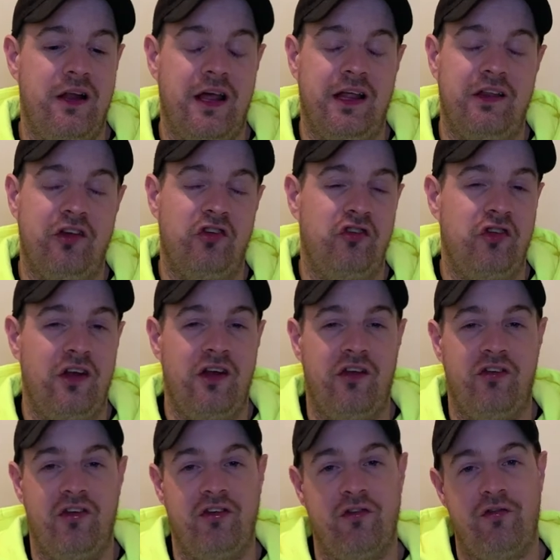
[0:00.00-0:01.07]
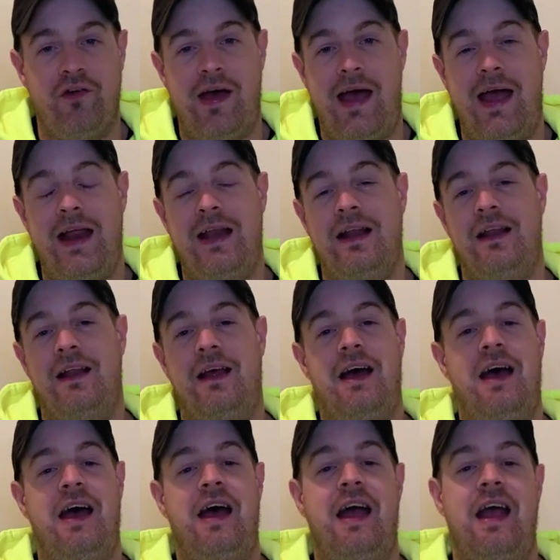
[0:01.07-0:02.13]
like, the shit has hit the fan.
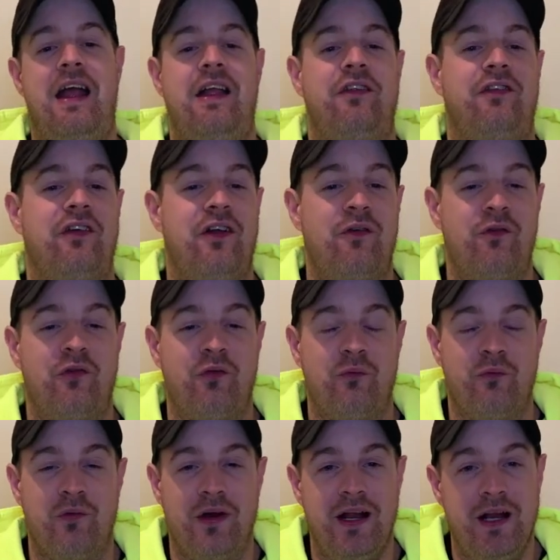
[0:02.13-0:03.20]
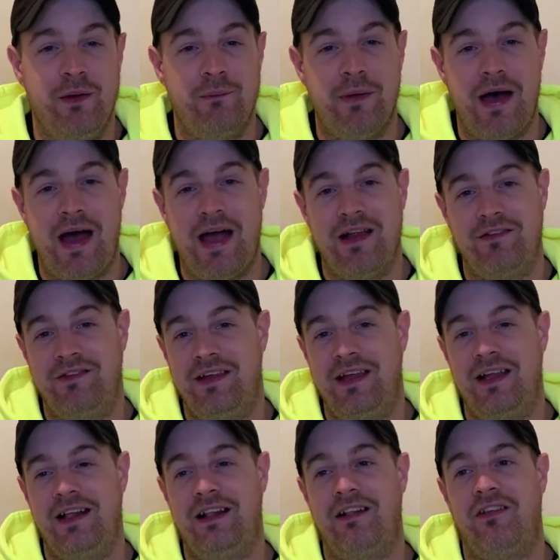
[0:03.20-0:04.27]
It's gotten some really bad
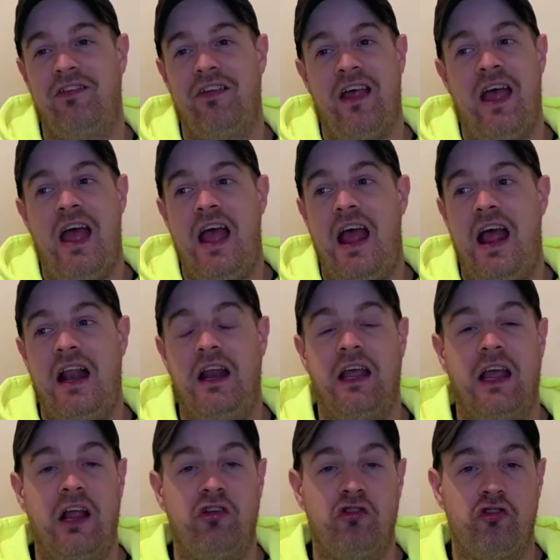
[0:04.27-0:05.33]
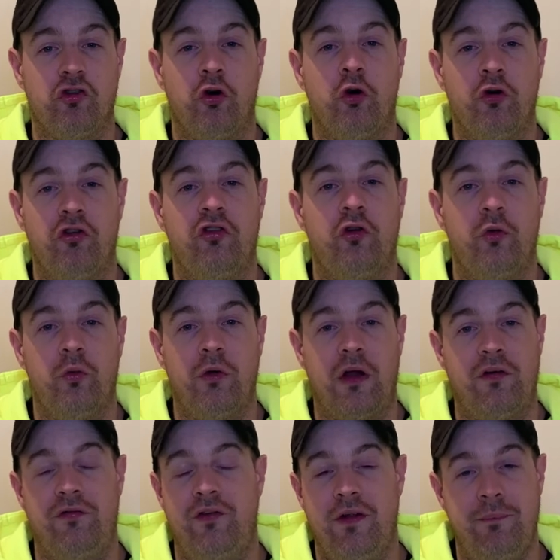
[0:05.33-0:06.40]
deals. Like, it shows you
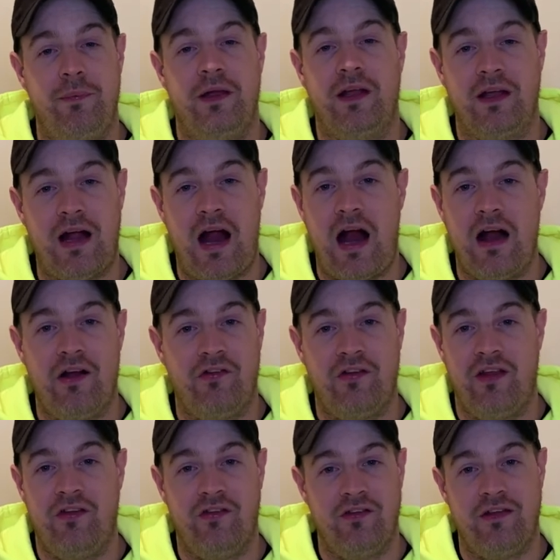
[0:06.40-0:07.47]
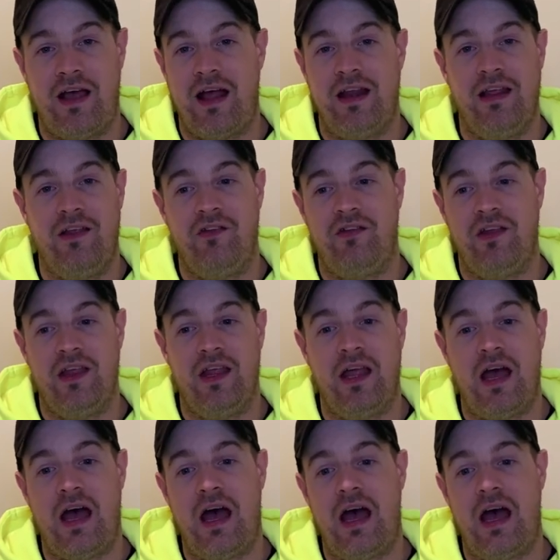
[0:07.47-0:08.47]
that flipping cars isn't that easy.